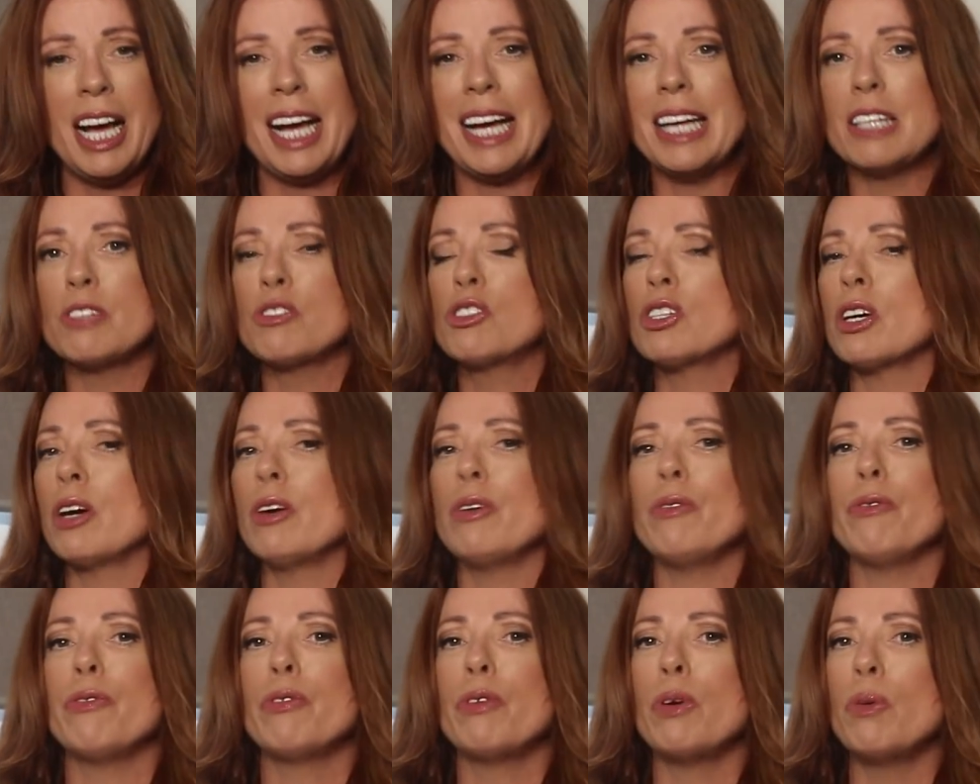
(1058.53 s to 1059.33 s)
And
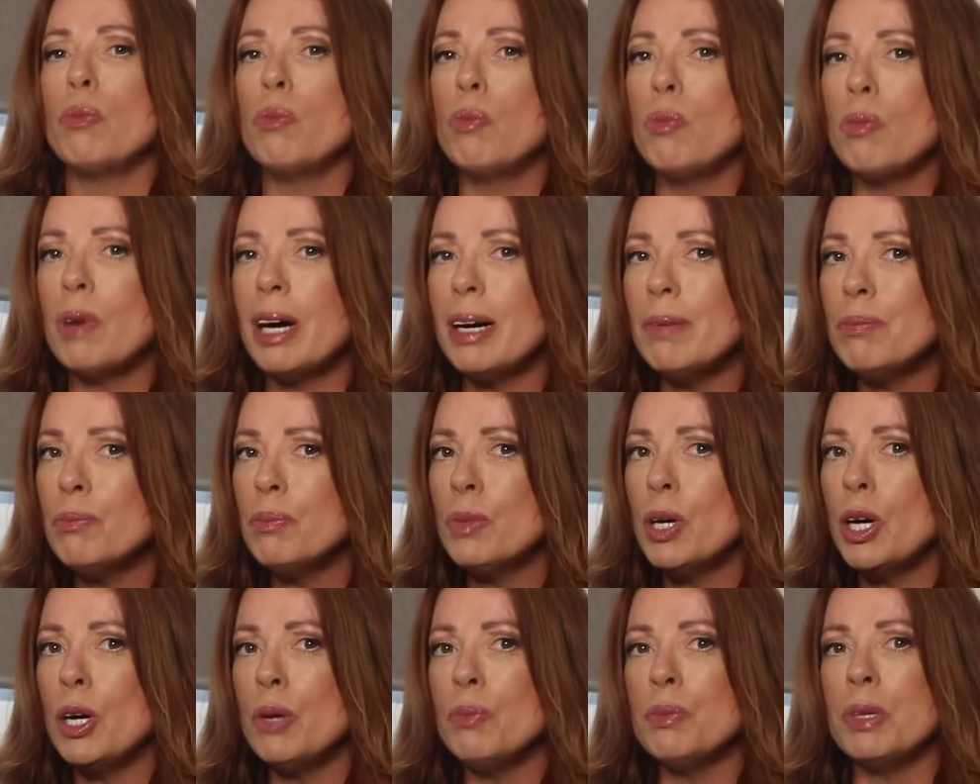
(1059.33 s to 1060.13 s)
don't for one
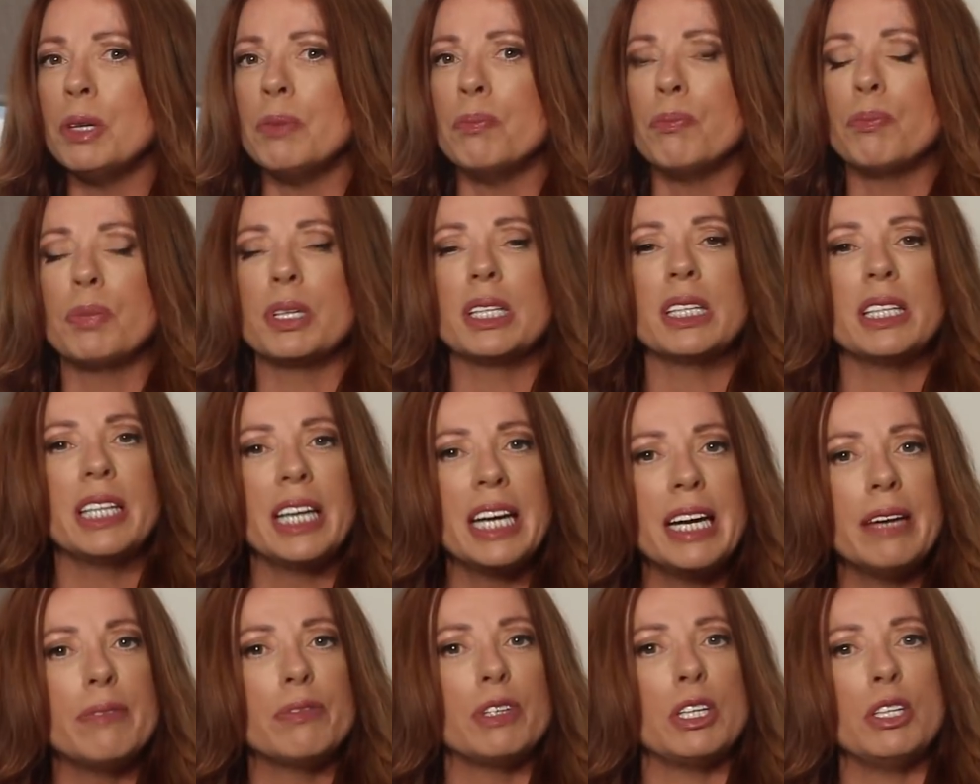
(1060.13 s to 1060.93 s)
moment
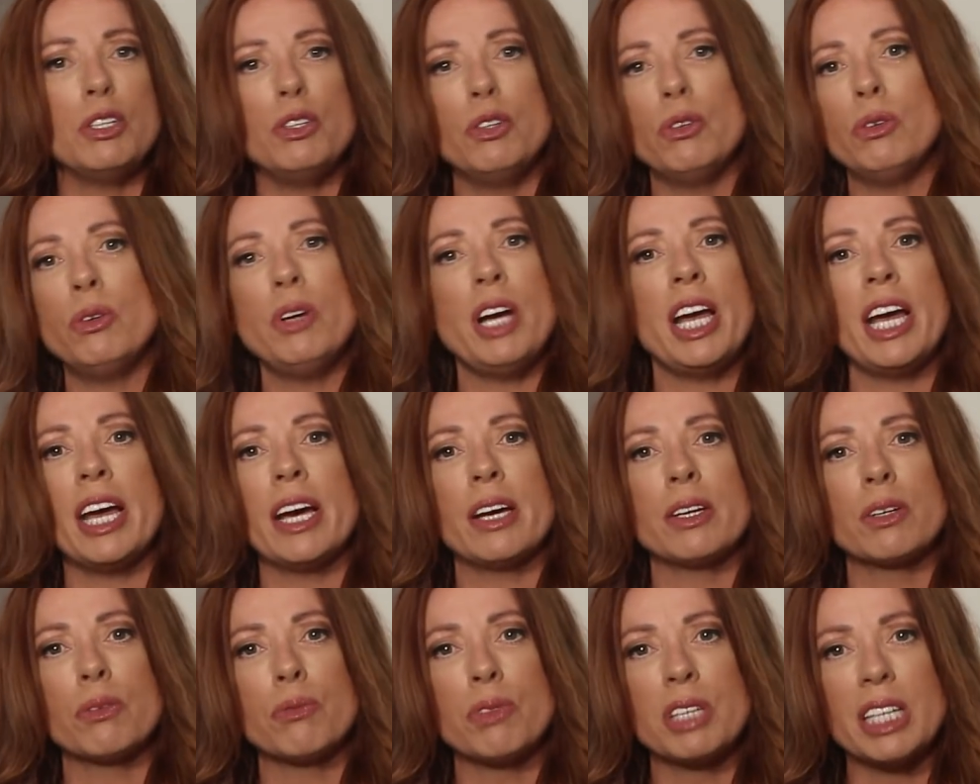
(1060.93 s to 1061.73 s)
believe that your
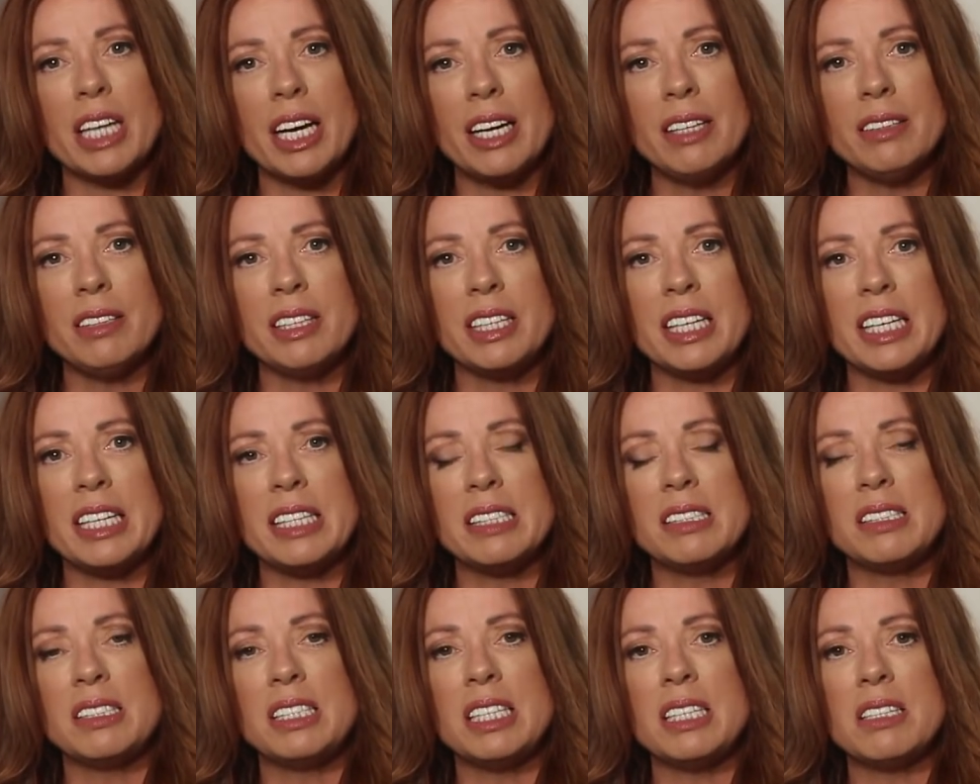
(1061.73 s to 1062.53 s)
outer reality
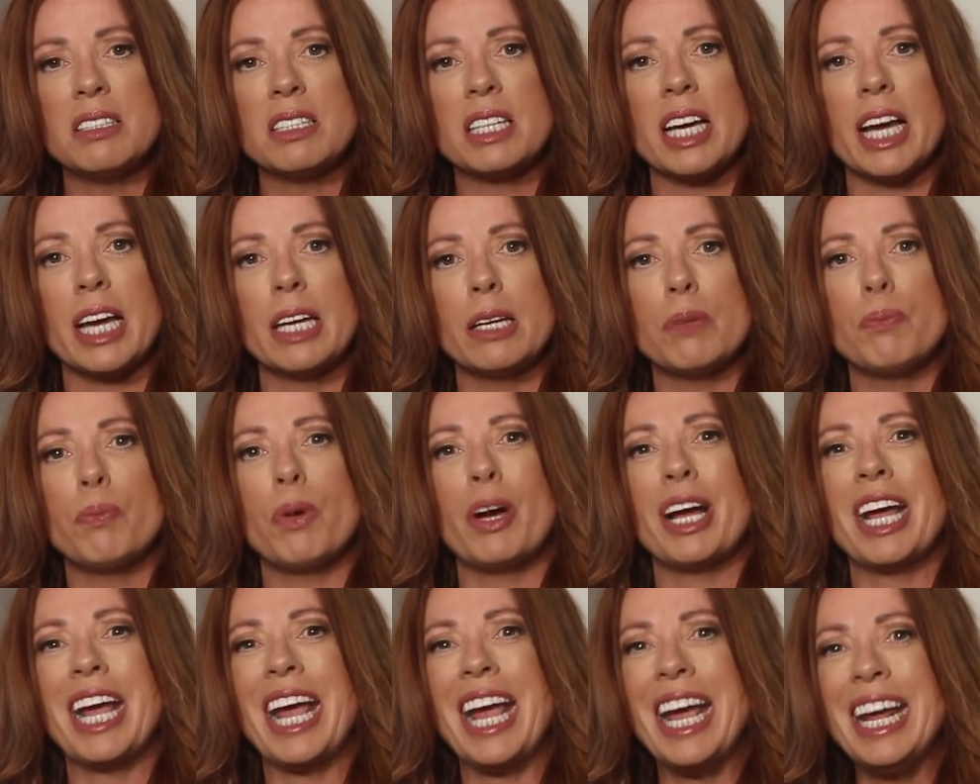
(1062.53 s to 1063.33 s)
is dictated
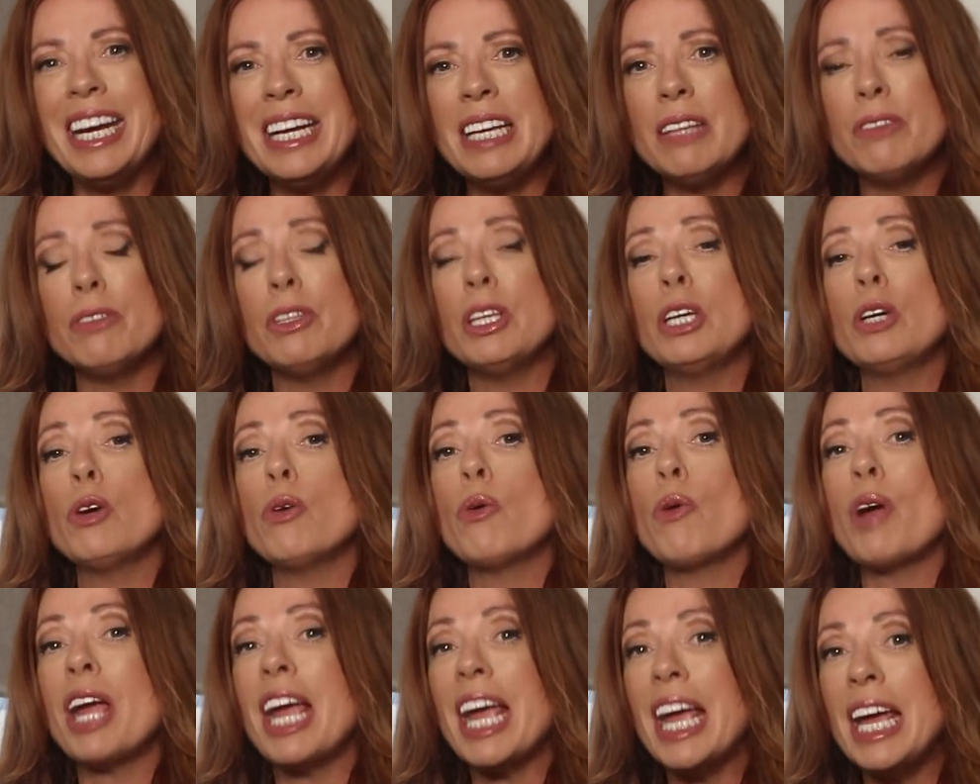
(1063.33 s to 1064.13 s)
by anything
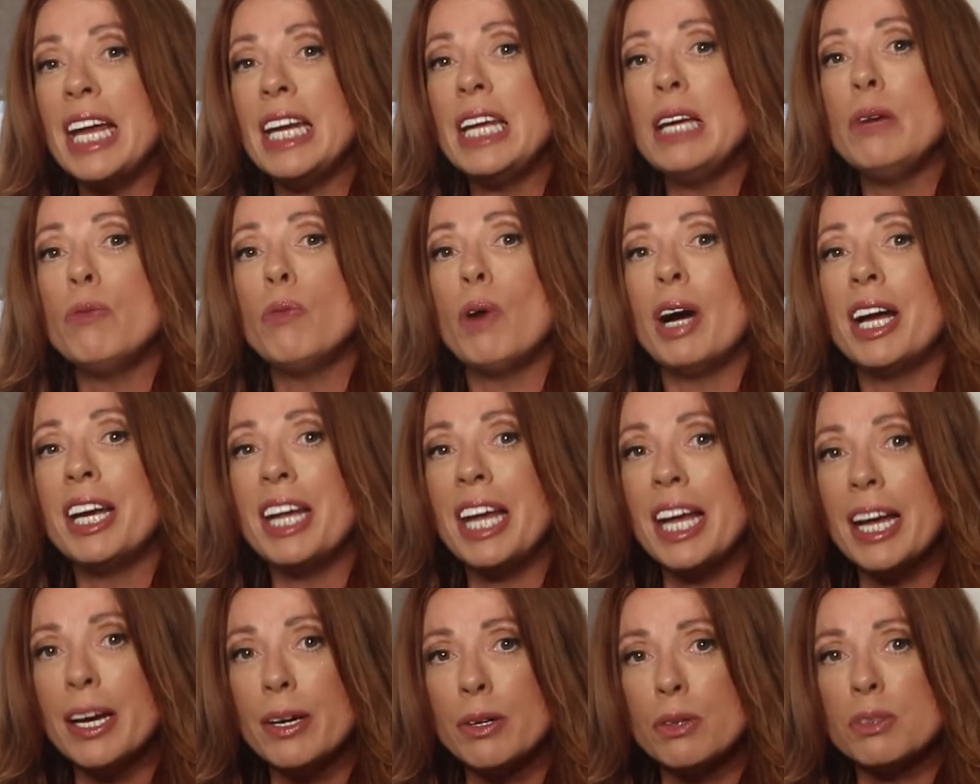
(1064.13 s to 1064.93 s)
or anyone
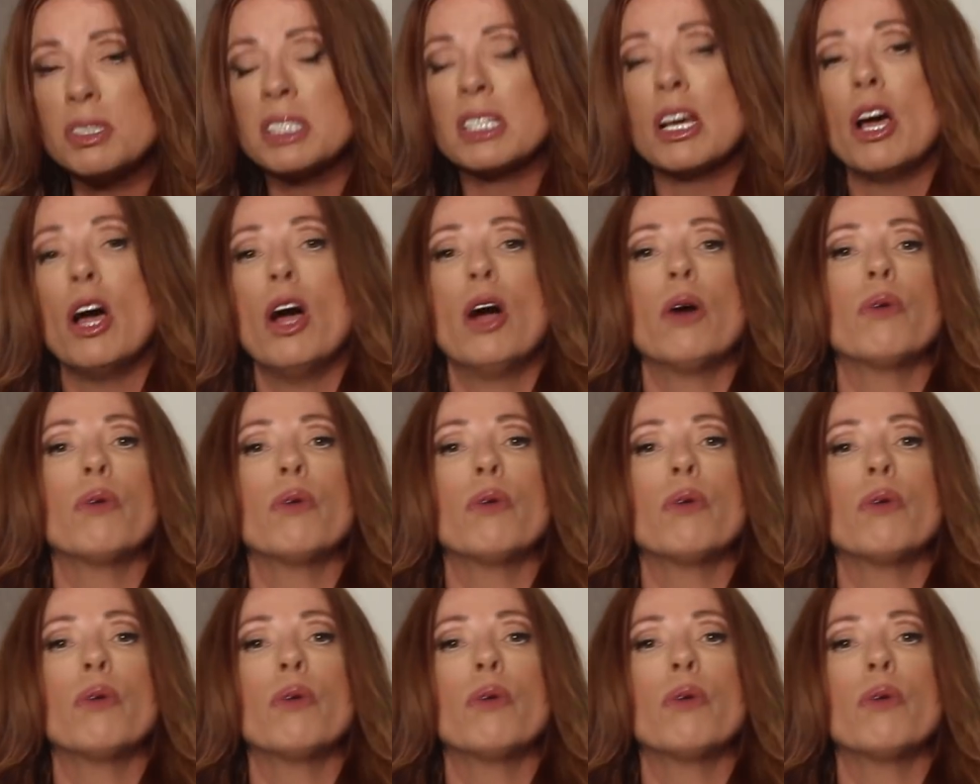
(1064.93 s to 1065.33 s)
else,